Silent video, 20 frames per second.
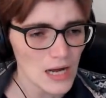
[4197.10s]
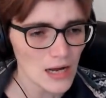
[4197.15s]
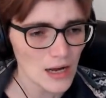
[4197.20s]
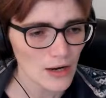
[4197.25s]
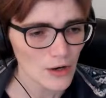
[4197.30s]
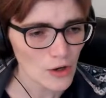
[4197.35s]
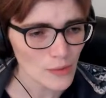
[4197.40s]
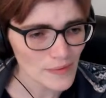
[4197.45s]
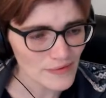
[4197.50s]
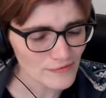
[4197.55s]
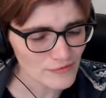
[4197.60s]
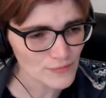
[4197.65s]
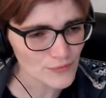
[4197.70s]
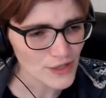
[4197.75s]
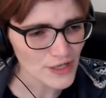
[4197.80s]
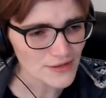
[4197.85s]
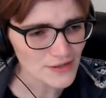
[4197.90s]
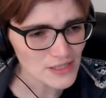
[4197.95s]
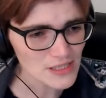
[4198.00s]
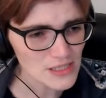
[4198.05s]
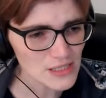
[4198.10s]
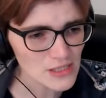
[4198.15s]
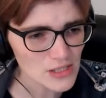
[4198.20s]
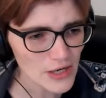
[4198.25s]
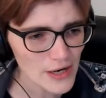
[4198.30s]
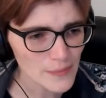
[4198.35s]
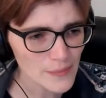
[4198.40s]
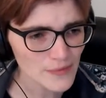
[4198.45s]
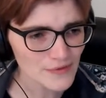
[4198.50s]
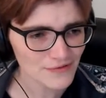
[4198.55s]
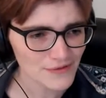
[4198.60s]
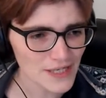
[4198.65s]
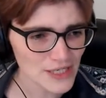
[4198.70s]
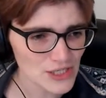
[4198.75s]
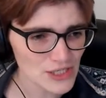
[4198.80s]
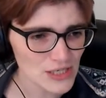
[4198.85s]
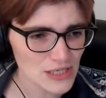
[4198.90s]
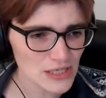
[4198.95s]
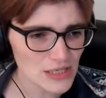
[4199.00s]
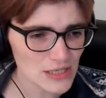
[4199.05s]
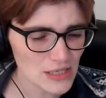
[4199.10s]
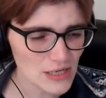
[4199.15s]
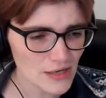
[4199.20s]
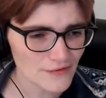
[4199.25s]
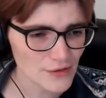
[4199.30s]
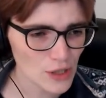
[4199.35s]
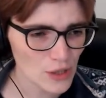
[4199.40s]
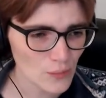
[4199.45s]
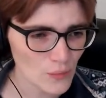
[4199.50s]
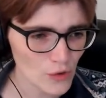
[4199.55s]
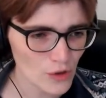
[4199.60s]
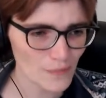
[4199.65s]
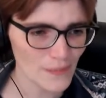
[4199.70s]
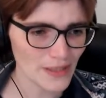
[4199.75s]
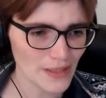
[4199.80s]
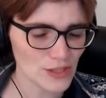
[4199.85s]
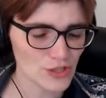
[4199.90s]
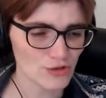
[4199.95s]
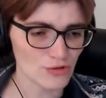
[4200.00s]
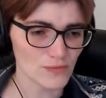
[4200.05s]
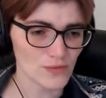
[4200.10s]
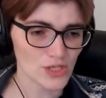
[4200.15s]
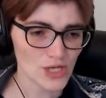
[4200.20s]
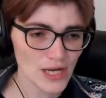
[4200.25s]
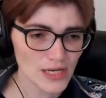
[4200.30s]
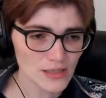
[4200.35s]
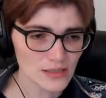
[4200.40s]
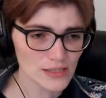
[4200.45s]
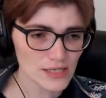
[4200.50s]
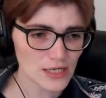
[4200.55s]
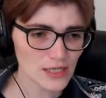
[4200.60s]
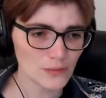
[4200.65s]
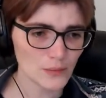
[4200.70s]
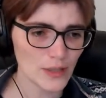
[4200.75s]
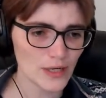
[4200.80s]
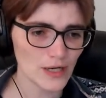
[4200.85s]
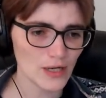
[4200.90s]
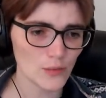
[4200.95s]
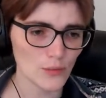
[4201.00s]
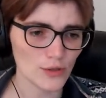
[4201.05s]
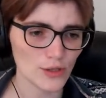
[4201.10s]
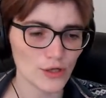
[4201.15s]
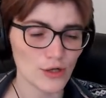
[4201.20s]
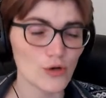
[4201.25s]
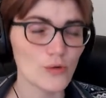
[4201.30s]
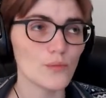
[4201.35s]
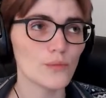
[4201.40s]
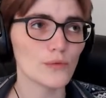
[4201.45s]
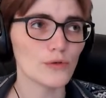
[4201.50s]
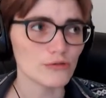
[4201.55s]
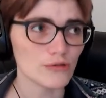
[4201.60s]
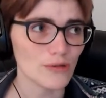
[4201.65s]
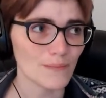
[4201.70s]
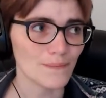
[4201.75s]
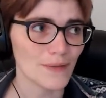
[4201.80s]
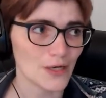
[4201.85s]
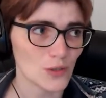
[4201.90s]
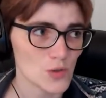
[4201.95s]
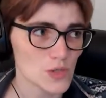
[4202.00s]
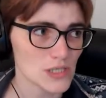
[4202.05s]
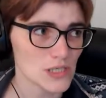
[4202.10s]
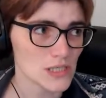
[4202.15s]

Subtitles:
Comment from Prath, is this carbon flash thingy covered in more mainstream channels anywhere? I want to know more about